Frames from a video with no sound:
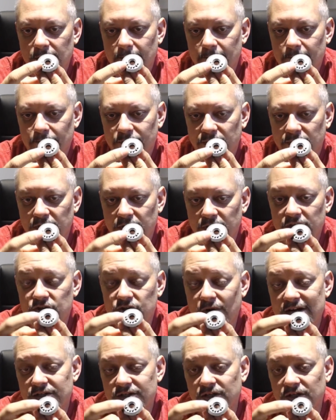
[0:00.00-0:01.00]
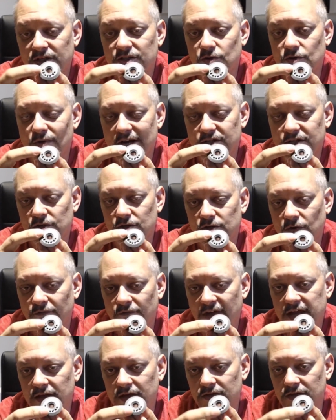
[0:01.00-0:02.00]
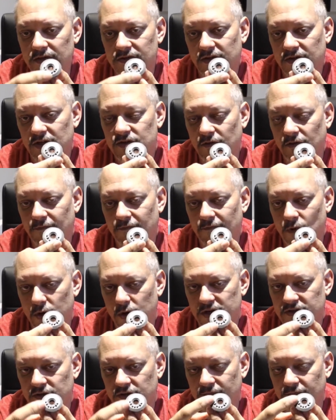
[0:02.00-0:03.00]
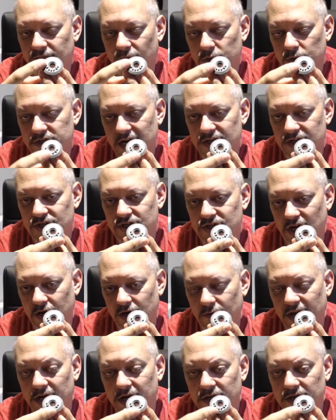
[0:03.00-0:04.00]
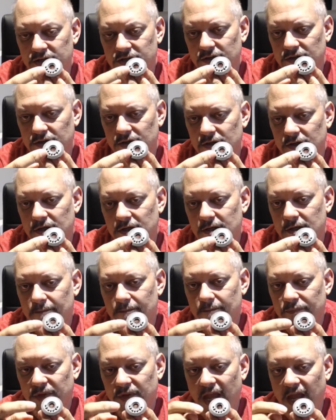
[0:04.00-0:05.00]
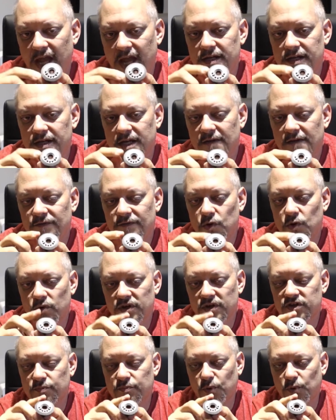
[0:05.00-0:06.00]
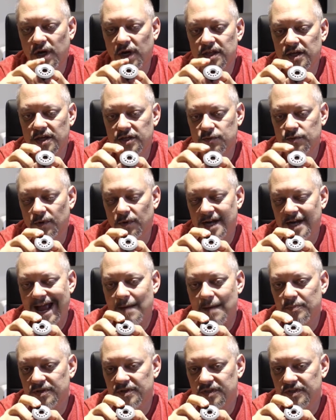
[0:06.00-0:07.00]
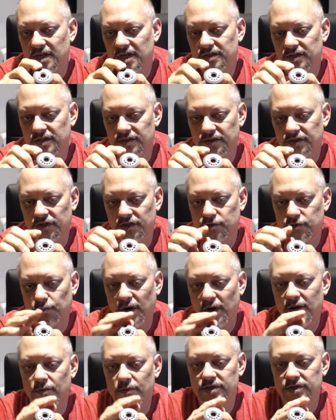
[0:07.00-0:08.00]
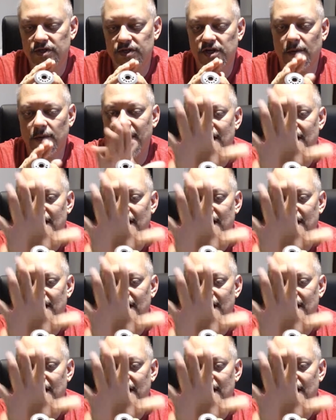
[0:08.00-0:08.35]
These are actually directional vanes. These are vortex generators. And if you were to spray this, what happens is the spray would just come out